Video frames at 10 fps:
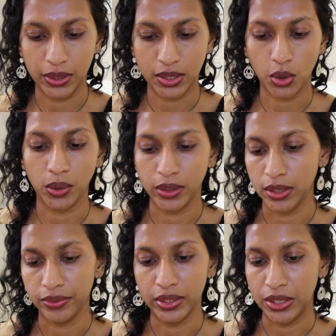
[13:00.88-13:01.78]
it's called the
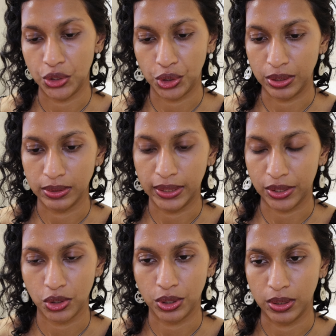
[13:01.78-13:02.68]
Divination
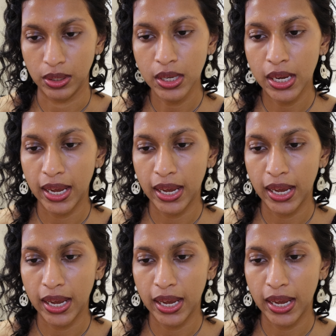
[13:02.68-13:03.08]
collection,